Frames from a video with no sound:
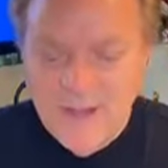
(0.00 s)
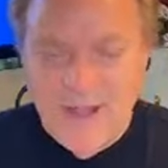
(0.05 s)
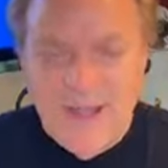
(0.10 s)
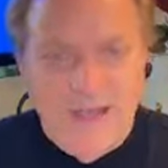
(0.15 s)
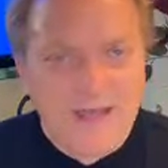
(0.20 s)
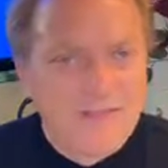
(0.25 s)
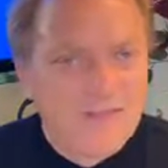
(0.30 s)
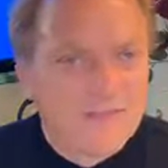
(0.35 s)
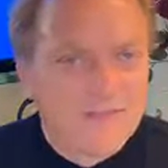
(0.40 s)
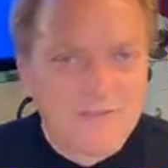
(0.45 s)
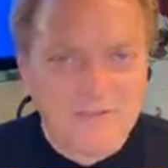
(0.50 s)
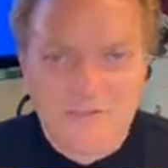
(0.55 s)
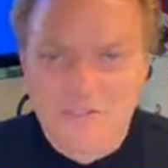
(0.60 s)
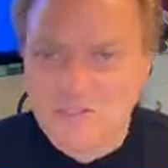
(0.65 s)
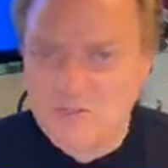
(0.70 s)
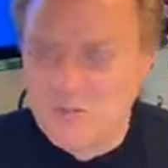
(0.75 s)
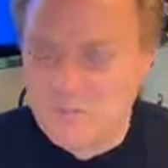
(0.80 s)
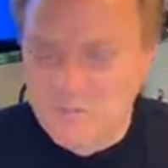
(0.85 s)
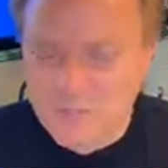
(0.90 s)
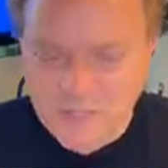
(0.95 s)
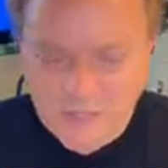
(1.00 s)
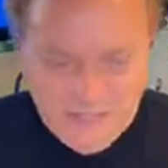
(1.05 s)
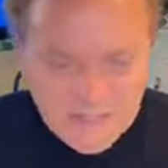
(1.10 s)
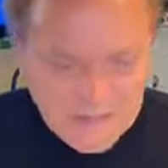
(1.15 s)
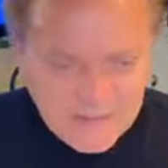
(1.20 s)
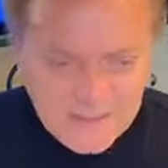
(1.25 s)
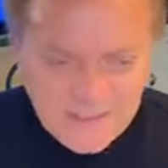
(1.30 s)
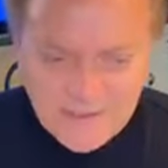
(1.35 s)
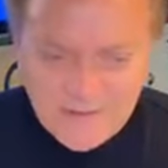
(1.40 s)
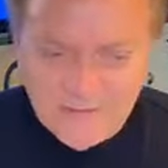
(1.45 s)
I think the
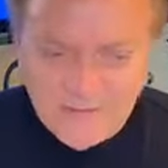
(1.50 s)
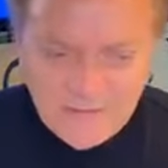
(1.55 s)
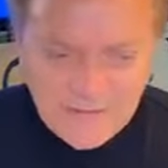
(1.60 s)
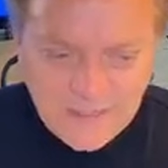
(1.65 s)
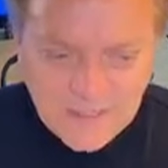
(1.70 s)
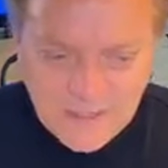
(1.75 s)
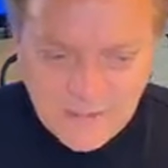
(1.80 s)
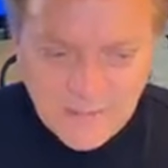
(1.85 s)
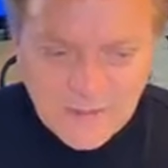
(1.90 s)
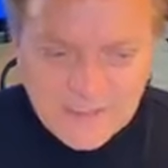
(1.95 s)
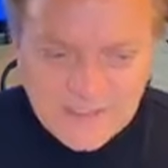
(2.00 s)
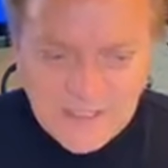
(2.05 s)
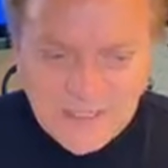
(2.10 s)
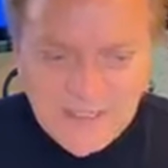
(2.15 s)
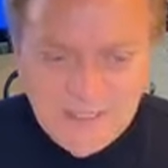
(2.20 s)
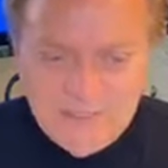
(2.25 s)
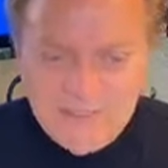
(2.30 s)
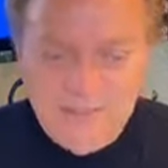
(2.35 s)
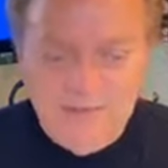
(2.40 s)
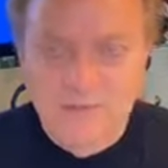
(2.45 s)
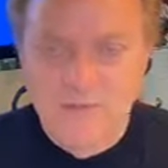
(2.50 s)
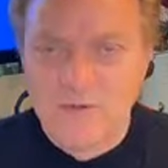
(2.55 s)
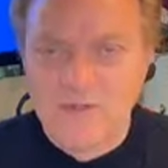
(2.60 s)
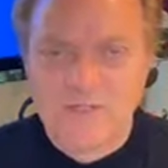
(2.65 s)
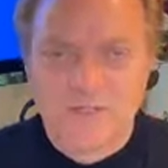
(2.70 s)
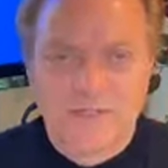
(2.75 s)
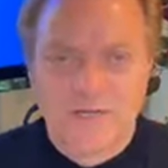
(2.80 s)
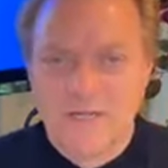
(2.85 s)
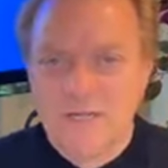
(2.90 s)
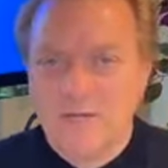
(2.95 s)
stupidity of libertinism,
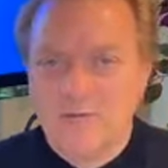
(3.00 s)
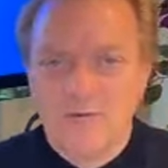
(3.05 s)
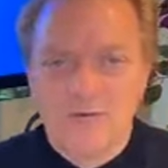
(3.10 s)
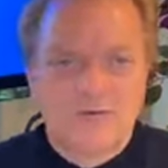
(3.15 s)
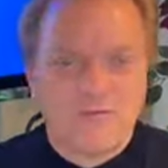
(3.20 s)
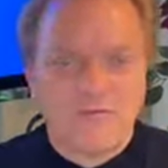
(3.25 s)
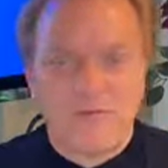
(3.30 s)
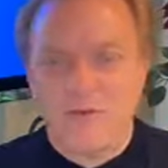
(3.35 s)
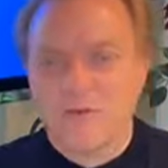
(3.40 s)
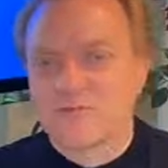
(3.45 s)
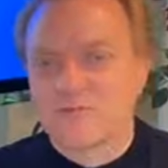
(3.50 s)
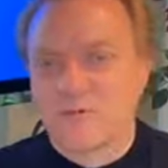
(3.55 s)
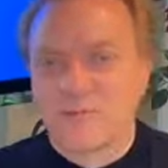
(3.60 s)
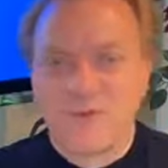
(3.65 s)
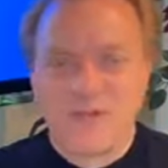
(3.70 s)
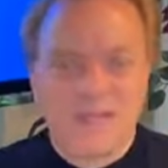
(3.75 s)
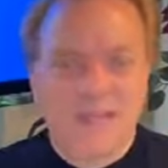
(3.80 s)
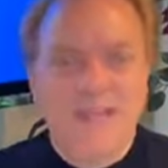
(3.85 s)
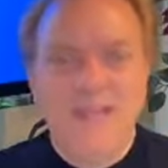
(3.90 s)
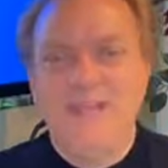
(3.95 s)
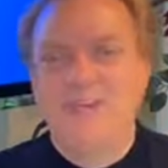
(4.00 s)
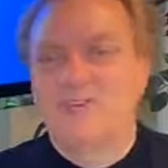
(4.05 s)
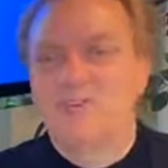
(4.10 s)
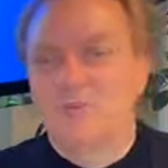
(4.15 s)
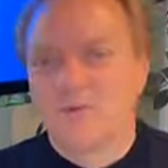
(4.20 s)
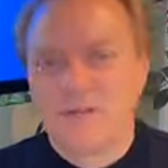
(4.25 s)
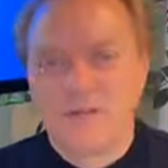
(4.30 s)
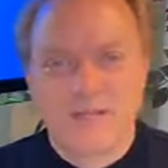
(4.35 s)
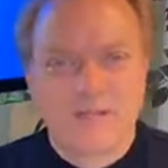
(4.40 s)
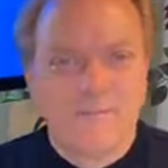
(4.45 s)
which flows from an eat,
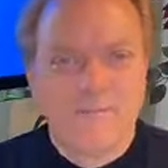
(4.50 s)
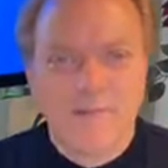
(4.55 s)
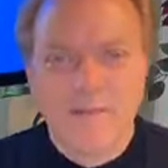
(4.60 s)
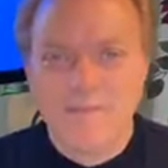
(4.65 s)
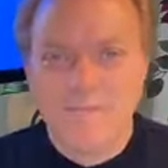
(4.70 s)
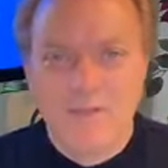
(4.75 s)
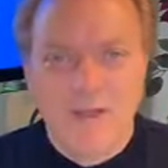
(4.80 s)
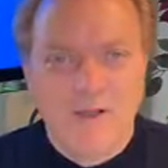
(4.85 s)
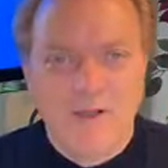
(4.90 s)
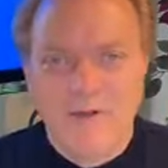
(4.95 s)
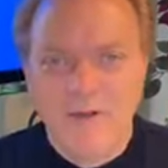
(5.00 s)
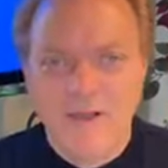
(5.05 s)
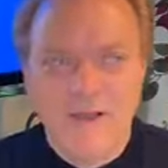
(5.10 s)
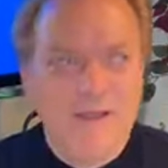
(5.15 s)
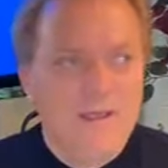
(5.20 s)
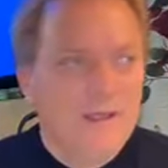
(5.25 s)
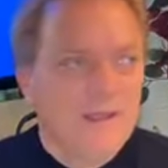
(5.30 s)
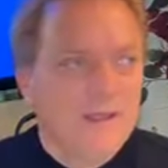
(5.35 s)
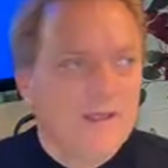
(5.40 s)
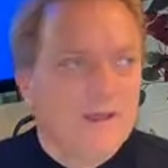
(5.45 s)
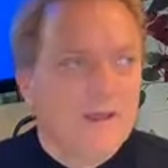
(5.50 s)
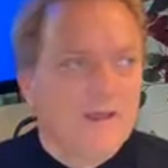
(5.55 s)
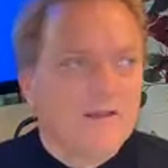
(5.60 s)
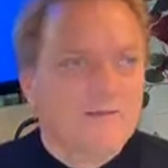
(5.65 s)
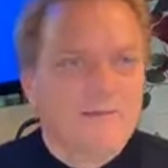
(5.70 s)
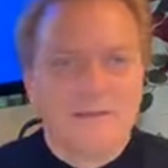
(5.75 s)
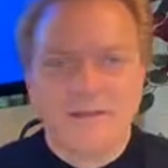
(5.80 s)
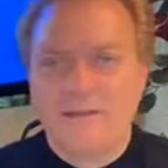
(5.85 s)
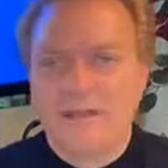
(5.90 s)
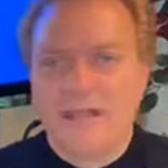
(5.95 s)
drink, and be merry
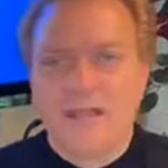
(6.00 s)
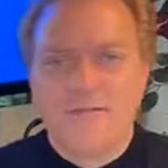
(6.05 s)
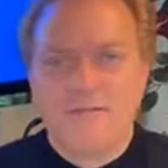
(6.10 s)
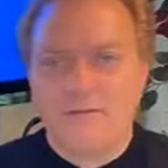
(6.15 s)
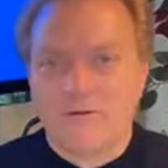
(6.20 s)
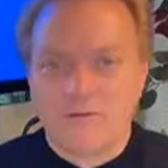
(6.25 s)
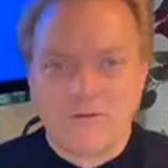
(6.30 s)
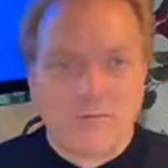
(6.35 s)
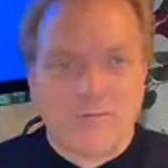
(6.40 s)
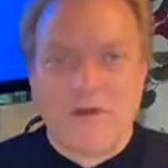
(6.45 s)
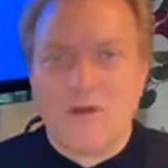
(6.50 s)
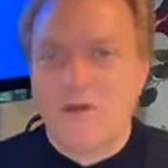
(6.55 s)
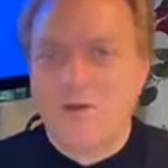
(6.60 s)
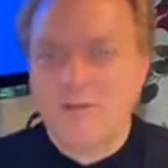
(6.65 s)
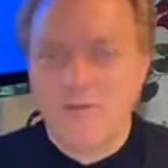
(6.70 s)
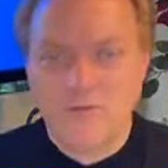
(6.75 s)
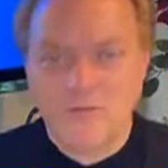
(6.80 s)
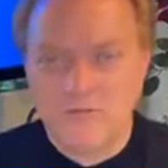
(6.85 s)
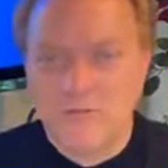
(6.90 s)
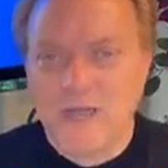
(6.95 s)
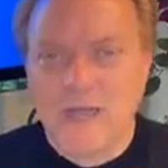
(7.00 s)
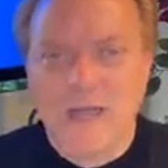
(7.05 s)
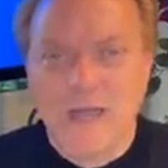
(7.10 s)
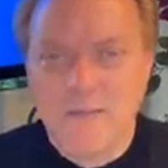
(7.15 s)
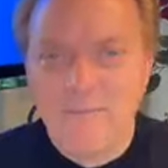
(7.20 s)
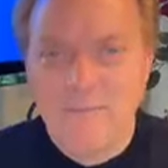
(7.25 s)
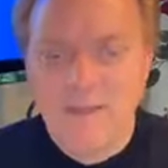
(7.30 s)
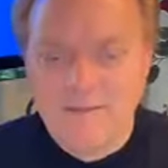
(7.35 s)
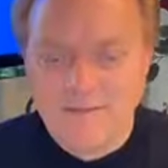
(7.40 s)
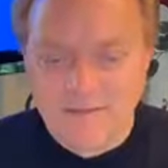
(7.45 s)
today for tomorrow you die
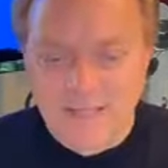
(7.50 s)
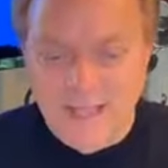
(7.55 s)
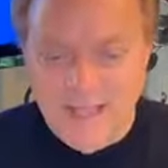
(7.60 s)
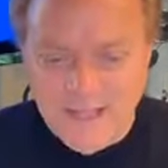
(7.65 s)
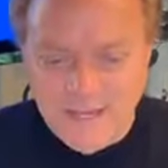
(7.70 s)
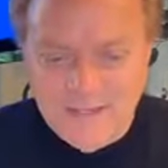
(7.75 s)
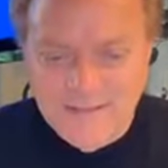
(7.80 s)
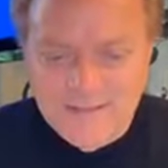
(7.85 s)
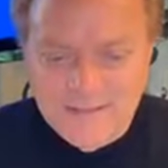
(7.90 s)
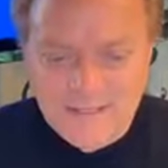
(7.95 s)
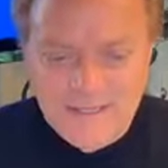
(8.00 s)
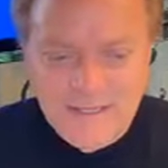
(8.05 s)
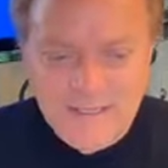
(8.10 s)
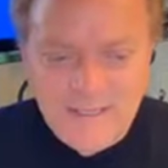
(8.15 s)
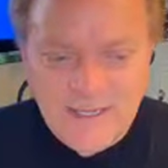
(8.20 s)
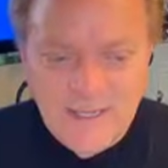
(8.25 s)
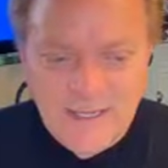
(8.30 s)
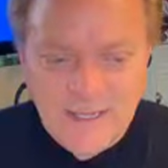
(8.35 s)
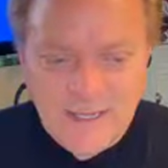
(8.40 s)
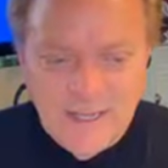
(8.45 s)
mentality.